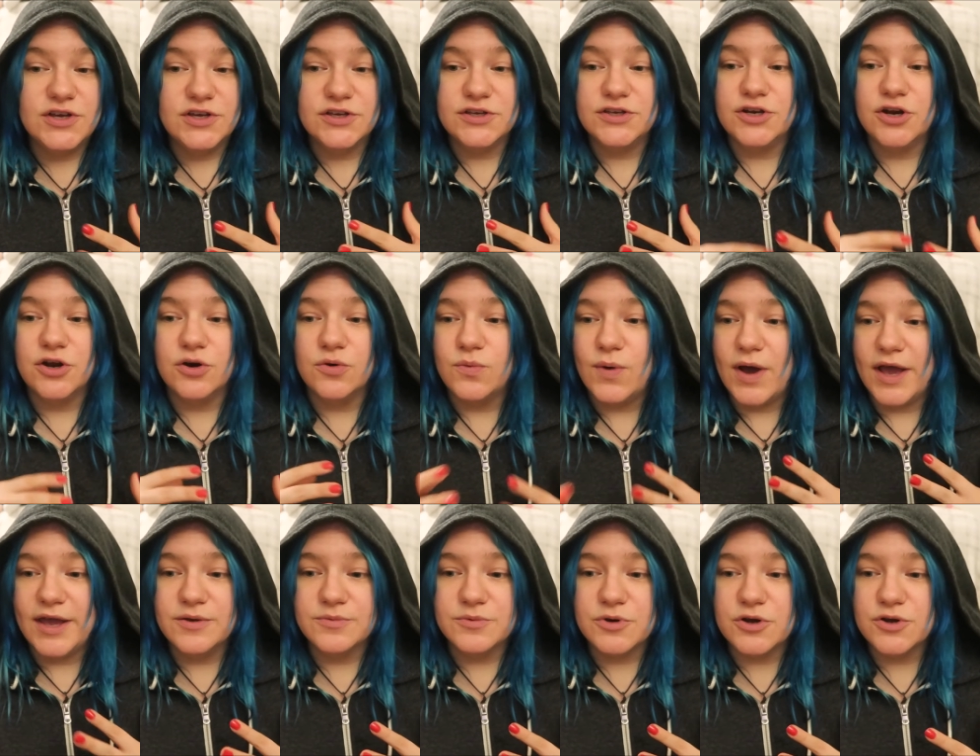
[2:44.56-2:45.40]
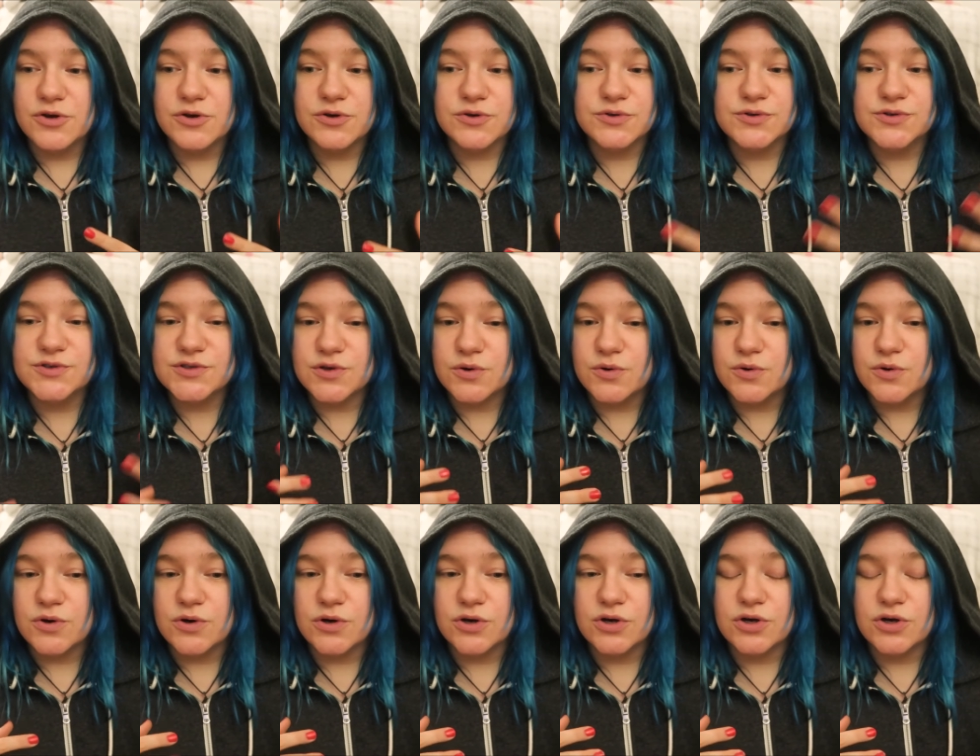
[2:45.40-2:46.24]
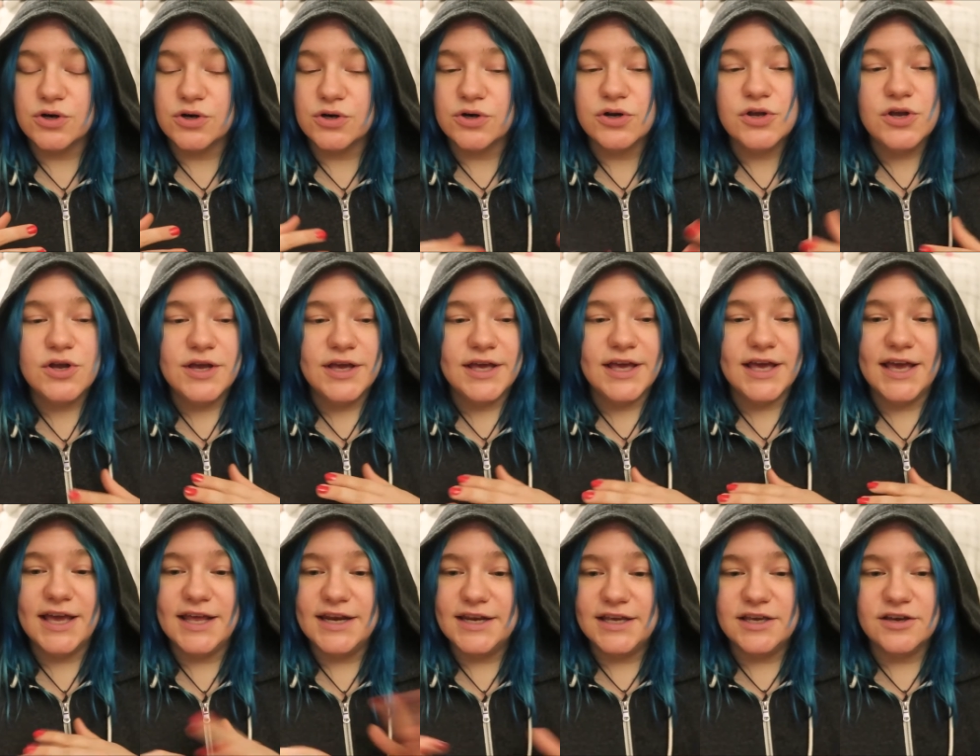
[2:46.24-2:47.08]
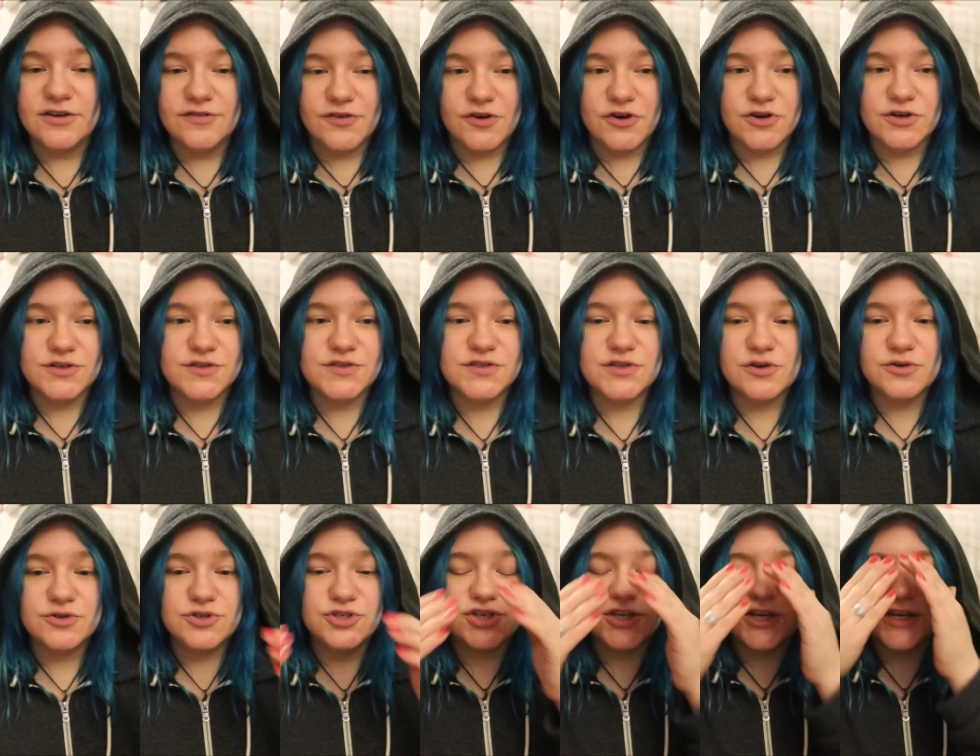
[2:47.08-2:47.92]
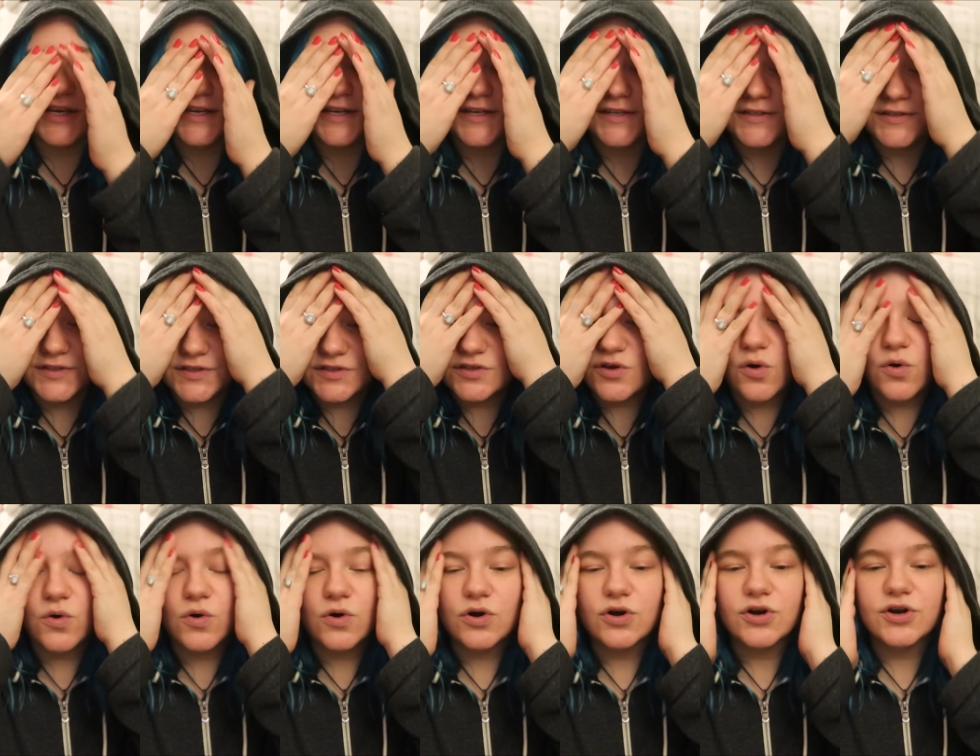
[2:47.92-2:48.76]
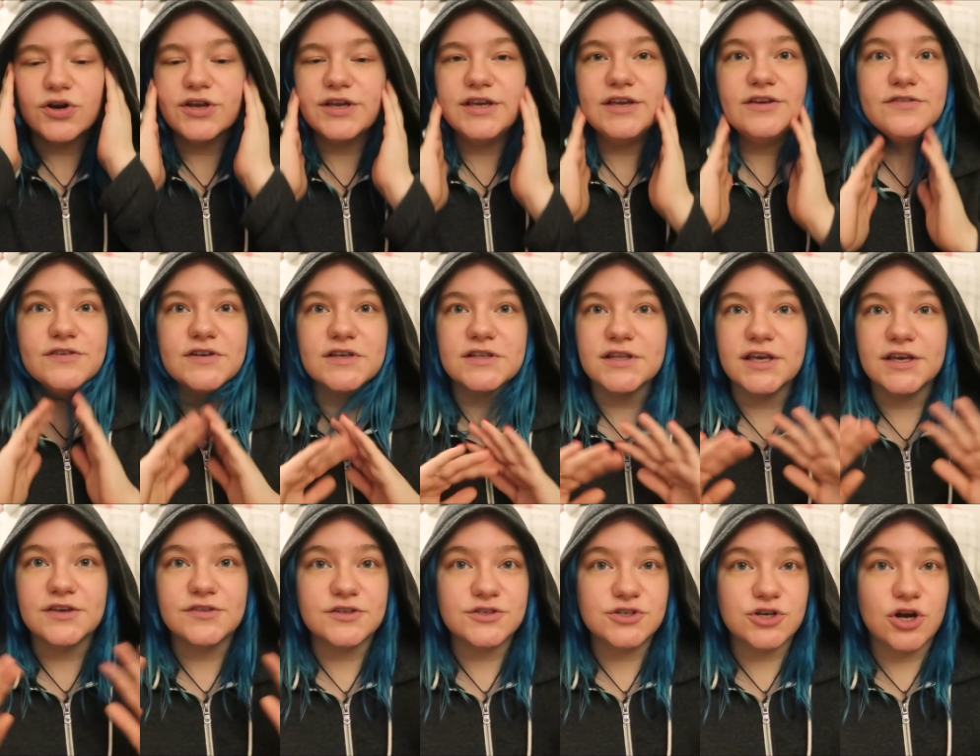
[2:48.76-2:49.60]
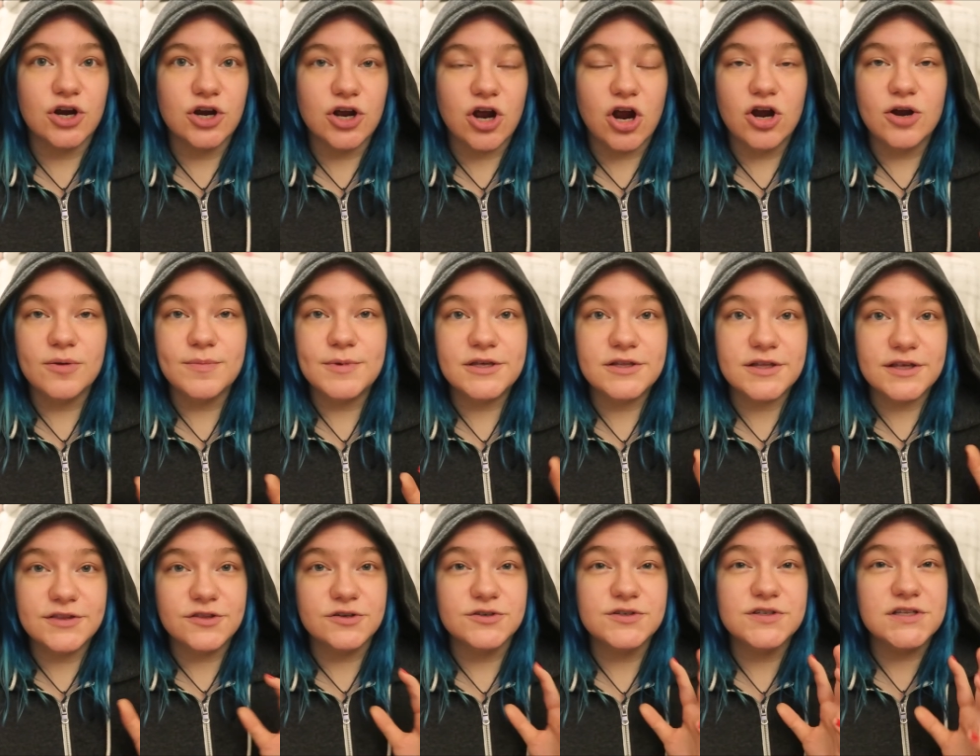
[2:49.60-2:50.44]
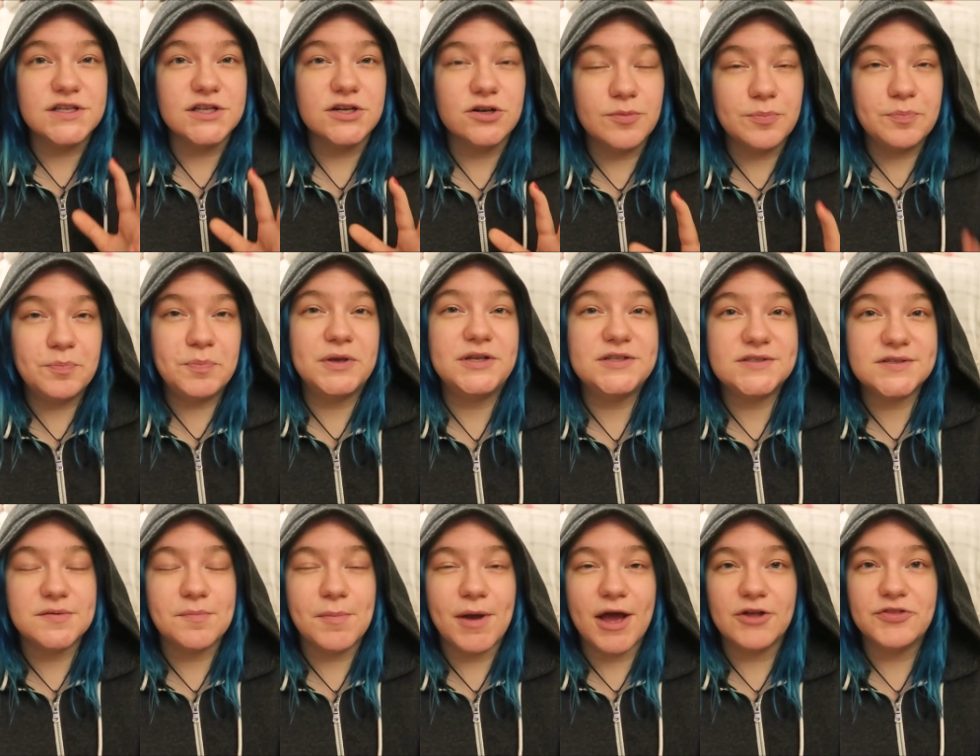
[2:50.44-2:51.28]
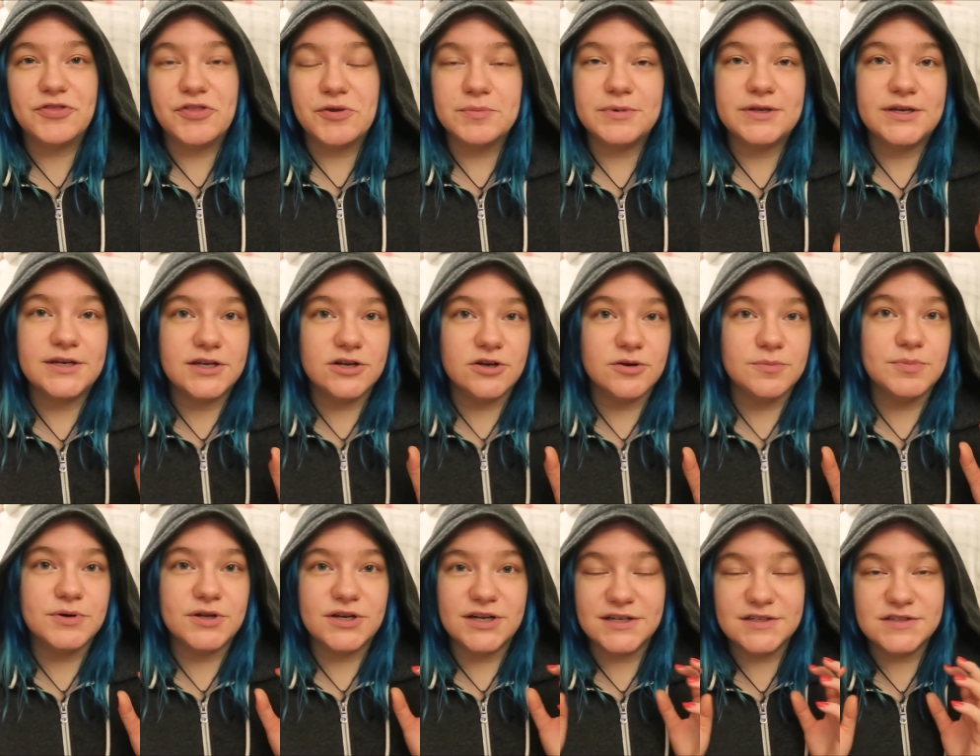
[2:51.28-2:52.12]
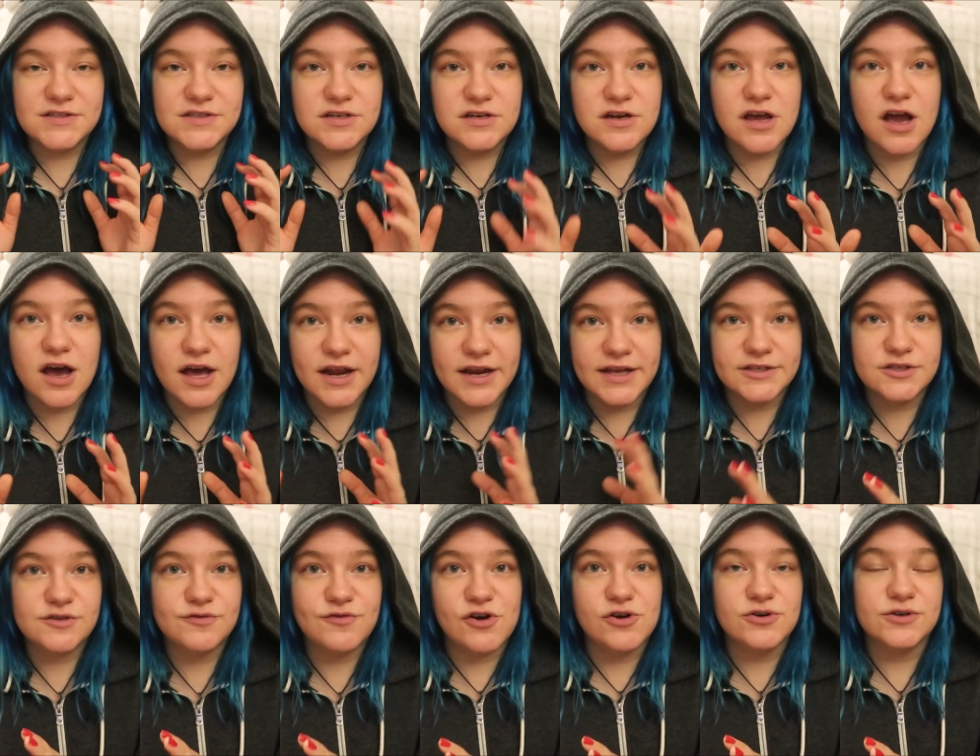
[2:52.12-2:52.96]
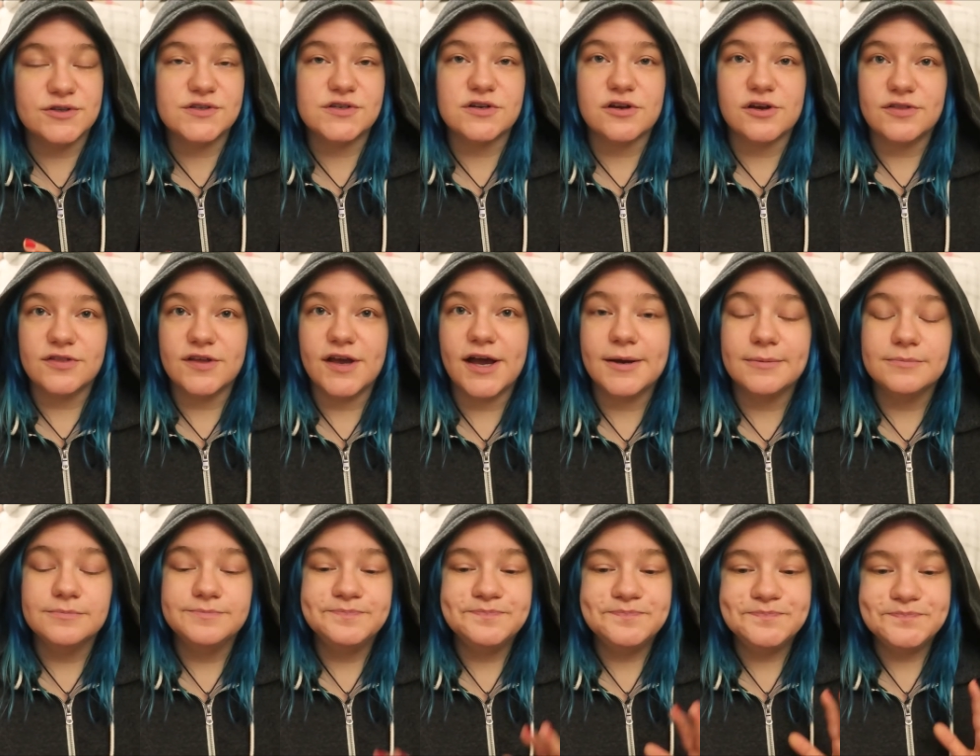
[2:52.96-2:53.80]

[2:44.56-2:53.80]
you know, White Rose or any of her associates or even like the Dark Army. Like there's little bits about them in here, but it's not as focused on that.